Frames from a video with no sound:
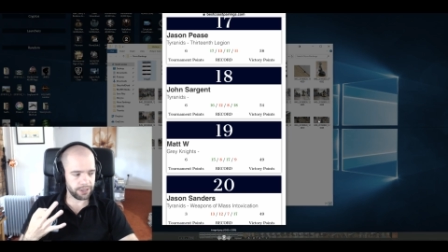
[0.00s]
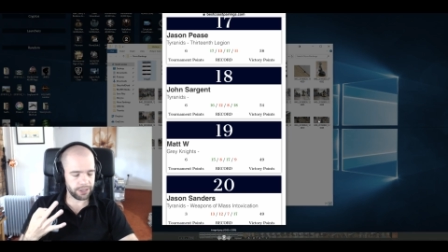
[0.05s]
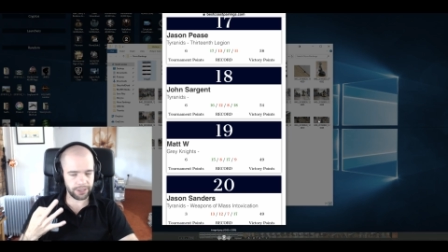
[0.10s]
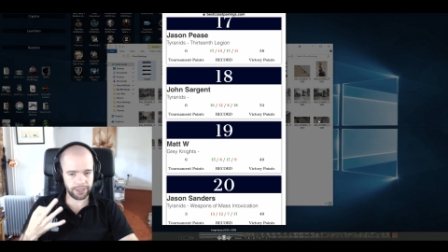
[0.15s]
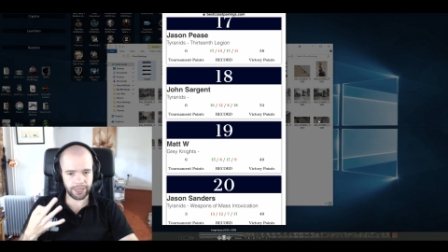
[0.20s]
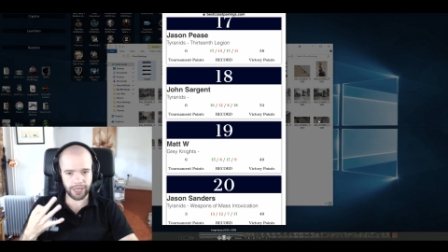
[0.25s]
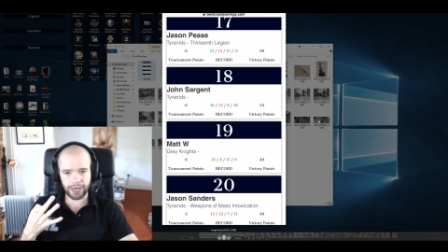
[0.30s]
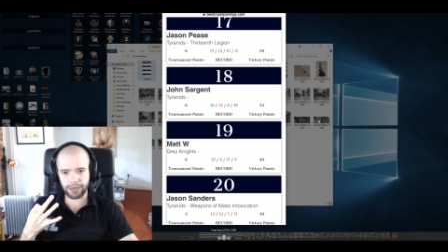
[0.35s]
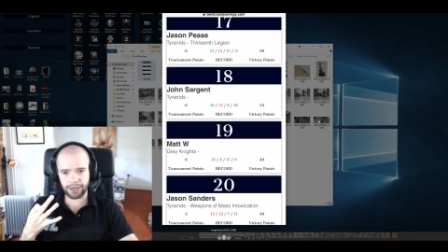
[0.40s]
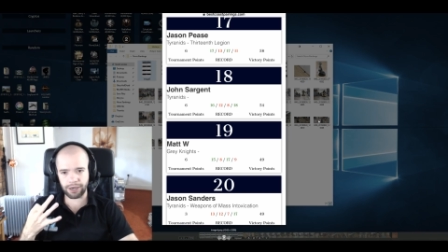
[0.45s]

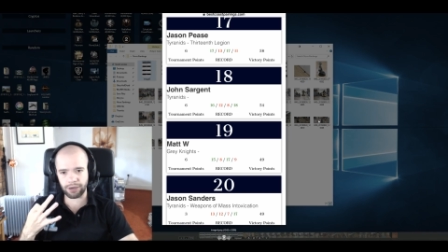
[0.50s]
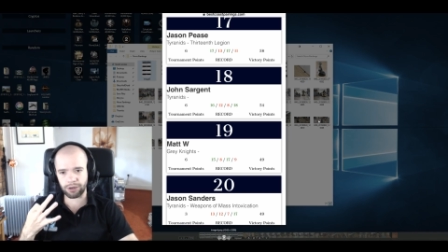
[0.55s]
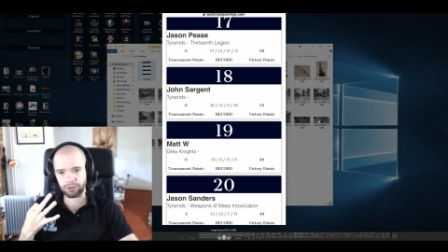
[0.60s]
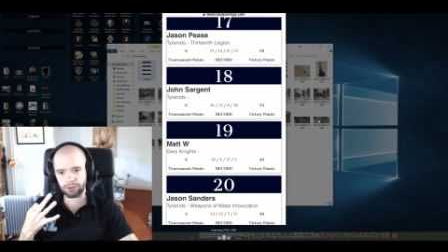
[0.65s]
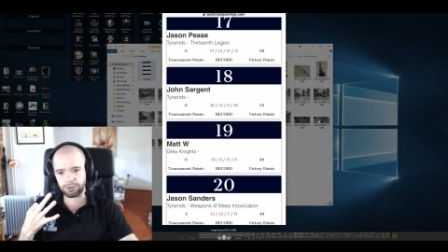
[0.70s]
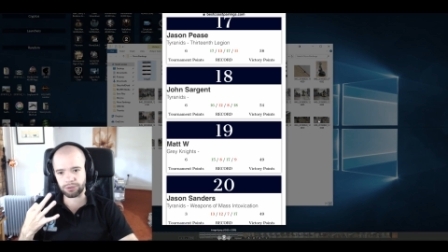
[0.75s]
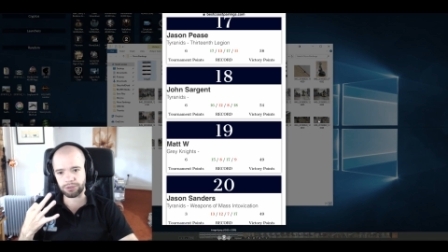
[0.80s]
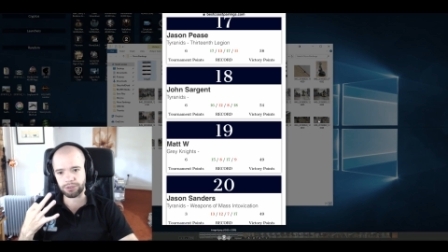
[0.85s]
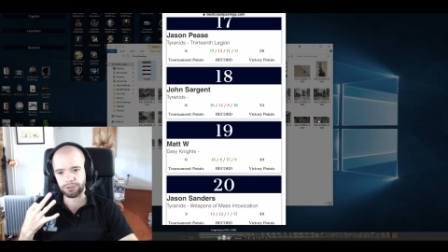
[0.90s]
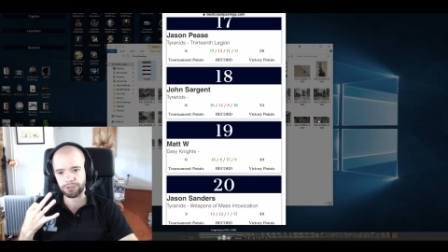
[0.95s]

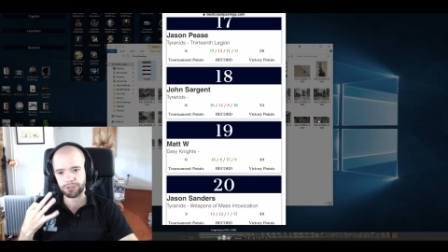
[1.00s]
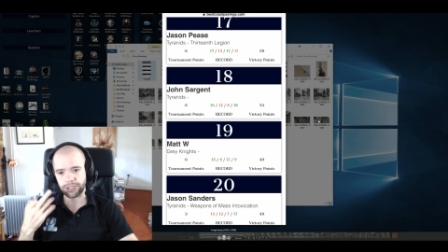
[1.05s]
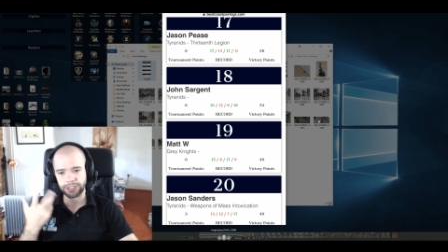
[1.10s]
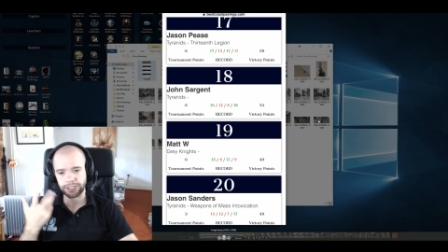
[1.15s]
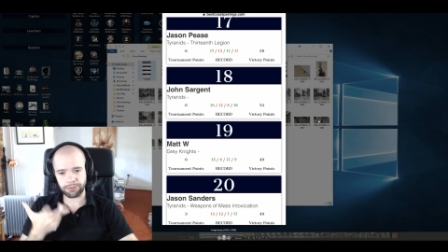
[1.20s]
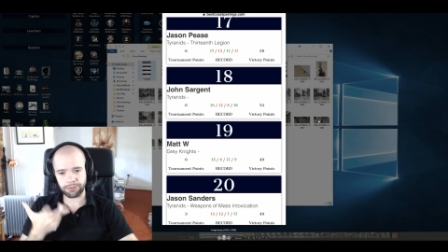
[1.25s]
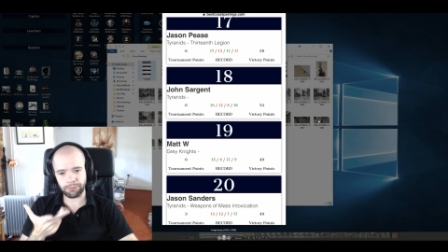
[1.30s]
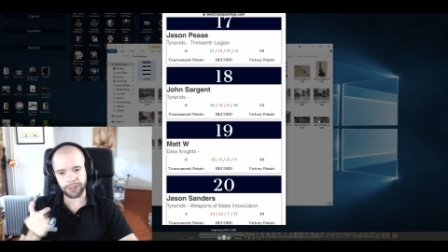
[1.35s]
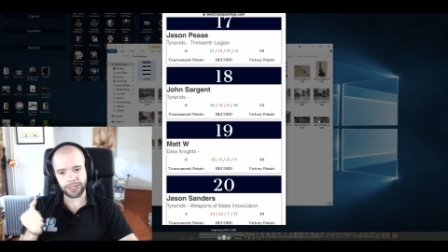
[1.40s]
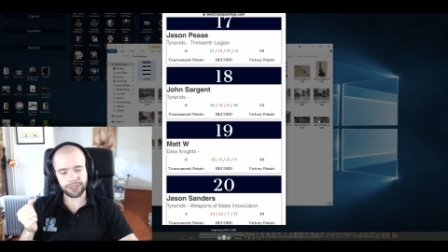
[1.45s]
Now,
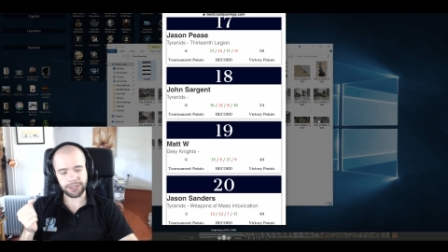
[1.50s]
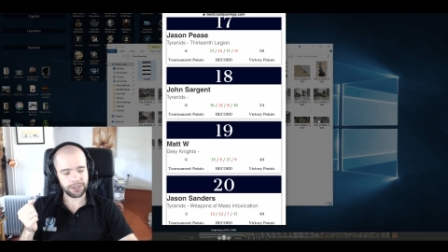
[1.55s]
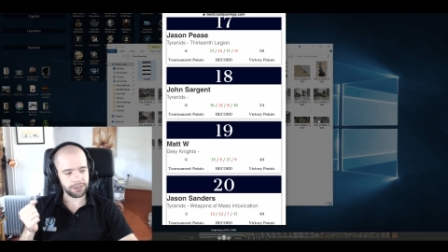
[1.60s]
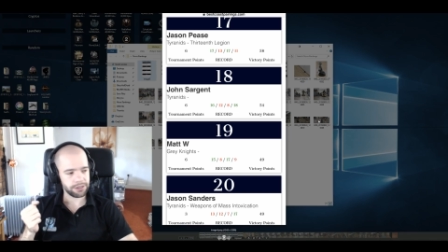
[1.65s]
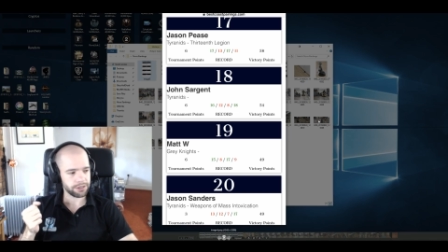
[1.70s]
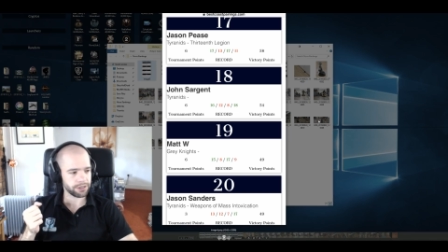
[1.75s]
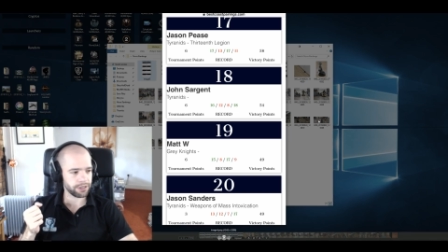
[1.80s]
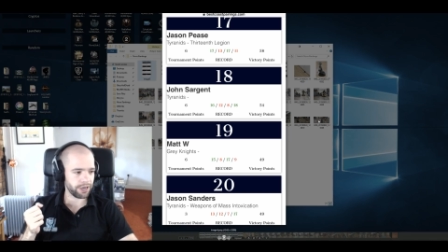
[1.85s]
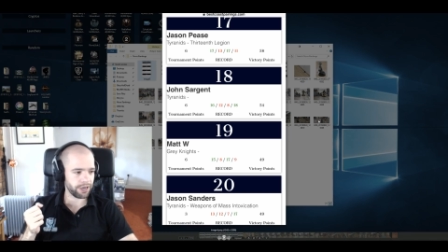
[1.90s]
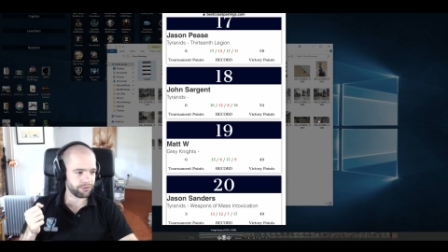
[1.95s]
Jason Pease is
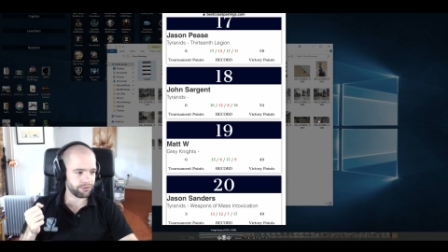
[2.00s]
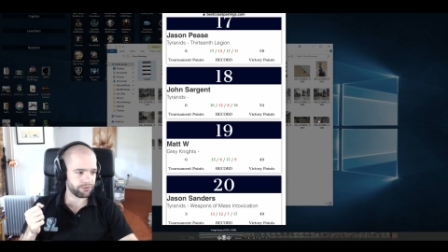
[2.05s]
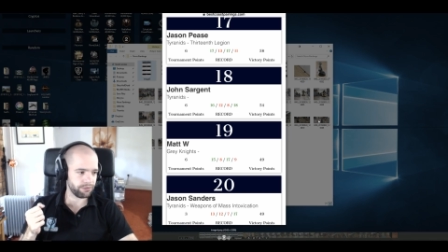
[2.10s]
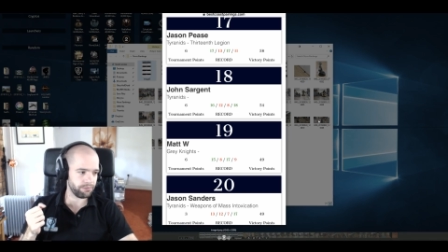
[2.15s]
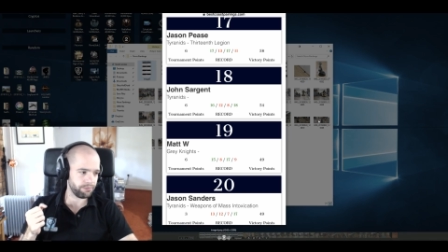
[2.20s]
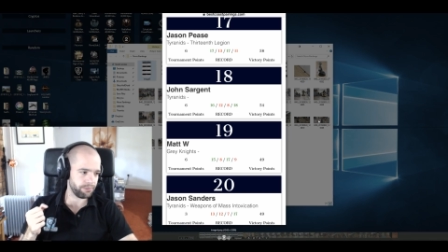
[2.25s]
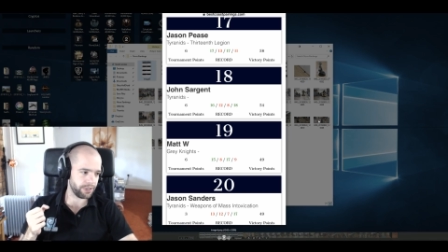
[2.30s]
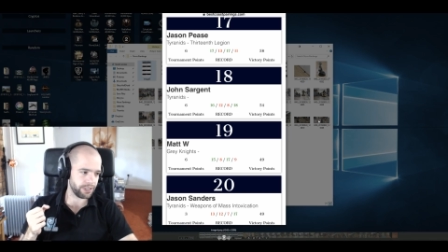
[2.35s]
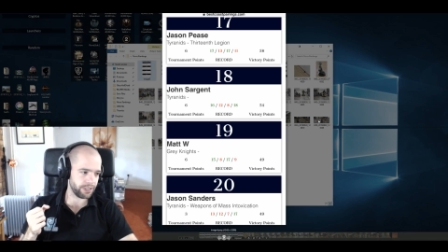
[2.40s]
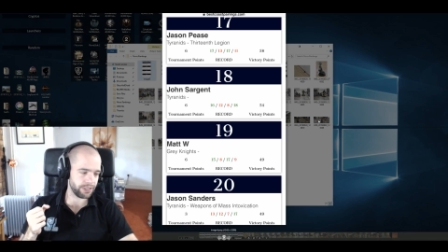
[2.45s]
a guy
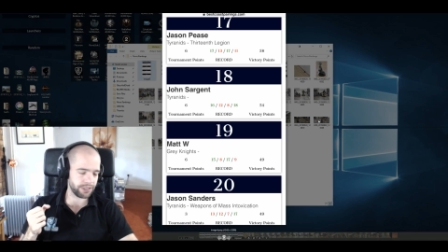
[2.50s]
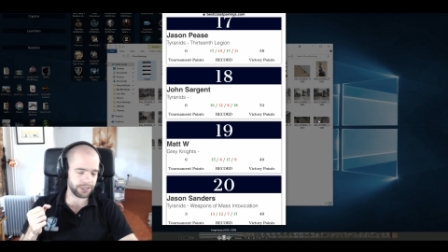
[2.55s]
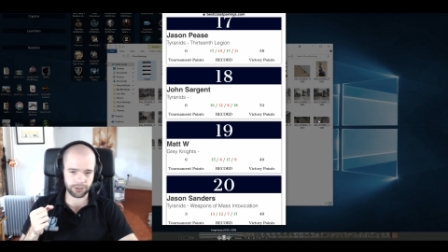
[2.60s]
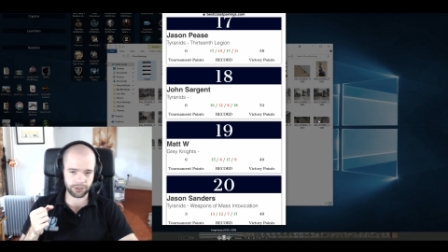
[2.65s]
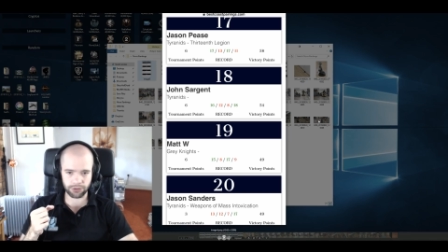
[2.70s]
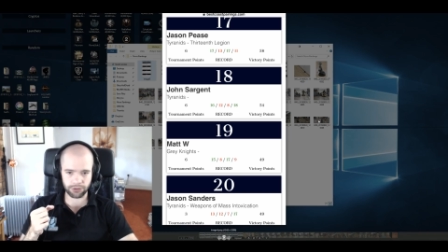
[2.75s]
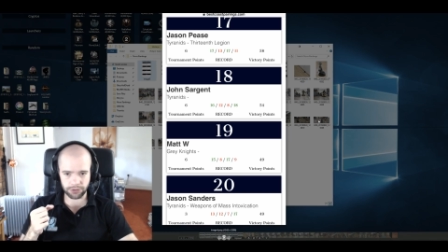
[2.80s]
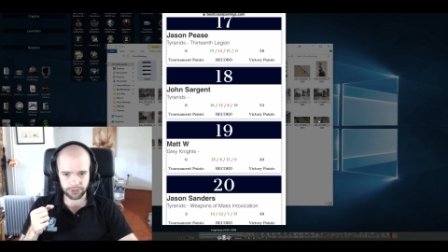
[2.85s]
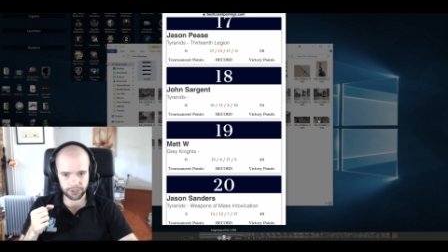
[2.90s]
from the Discord,